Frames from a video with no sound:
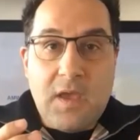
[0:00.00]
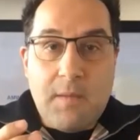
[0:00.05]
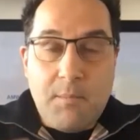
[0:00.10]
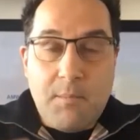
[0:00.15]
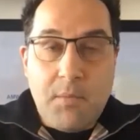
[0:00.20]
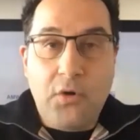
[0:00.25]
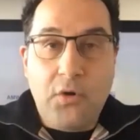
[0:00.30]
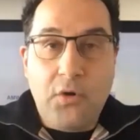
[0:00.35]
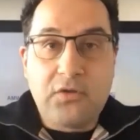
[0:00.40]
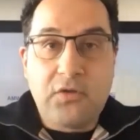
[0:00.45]

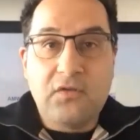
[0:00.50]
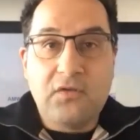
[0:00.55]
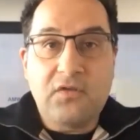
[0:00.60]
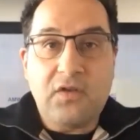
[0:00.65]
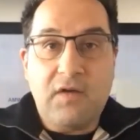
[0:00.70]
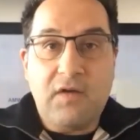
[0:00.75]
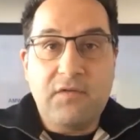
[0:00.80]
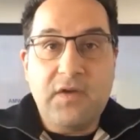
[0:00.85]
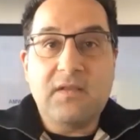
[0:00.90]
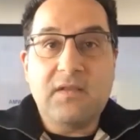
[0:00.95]
importance
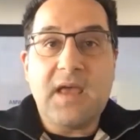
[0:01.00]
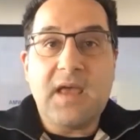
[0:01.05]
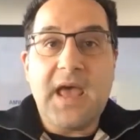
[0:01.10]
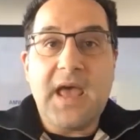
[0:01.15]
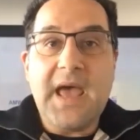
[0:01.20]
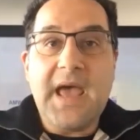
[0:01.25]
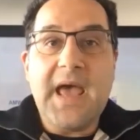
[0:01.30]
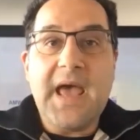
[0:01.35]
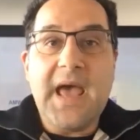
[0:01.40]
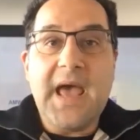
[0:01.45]
of it
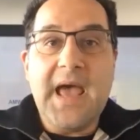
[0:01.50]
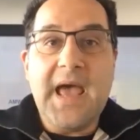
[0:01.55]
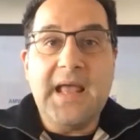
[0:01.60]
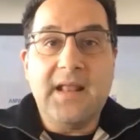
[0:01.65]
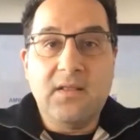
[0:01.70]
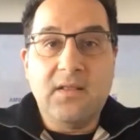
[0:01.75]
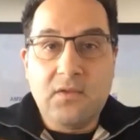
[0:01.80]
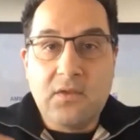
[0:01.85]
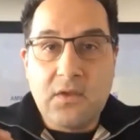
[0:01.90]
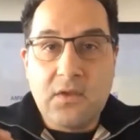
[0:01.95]

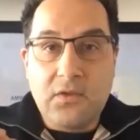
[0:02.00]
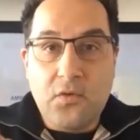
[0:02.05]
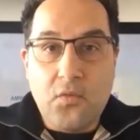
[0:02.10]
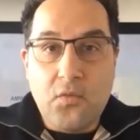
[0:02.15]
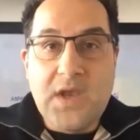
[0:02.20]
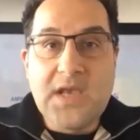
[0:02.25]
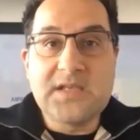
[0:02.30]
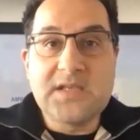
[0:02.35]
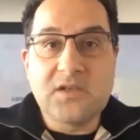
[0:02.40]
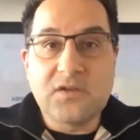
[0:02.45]
and the
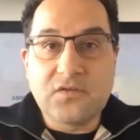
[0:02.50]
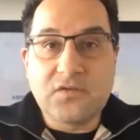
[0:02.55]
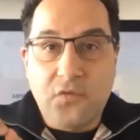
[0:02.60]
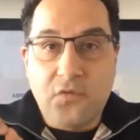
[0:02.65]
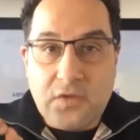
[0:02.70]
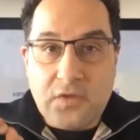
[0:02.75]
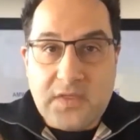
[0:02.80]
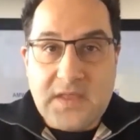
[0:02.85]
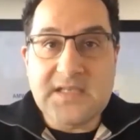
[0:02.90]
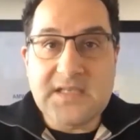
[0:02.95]
reasons
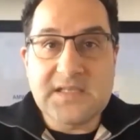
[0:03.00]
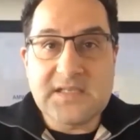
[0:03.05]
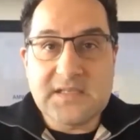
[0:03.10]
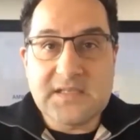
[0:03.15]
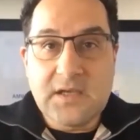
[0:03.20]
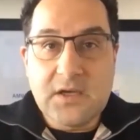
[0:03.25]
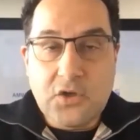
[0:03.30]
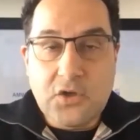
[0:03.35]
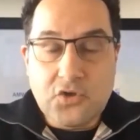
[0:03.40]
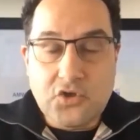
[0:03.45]
for
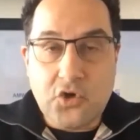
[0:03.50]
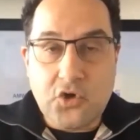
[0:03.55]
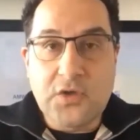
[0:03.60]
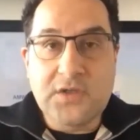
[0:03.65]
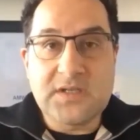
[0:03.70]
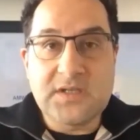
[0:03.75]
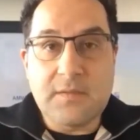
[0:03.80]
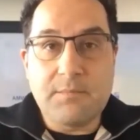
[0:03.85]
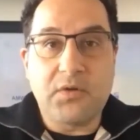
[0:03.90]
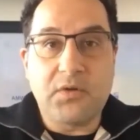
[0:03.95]
this
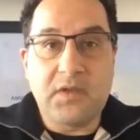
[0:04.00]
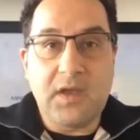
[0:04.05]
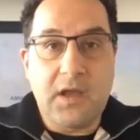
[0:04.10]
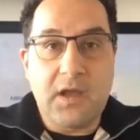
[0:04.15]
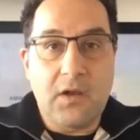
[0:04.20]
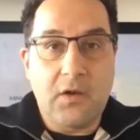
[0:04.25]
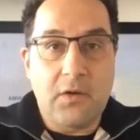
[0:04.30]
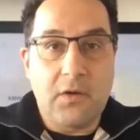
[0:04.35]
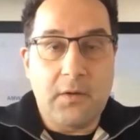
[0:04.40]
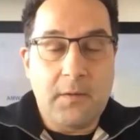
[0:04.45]
choice in
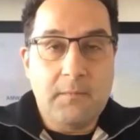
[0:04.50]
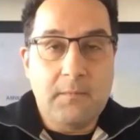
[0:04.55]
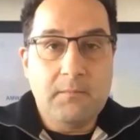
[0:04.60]
particular?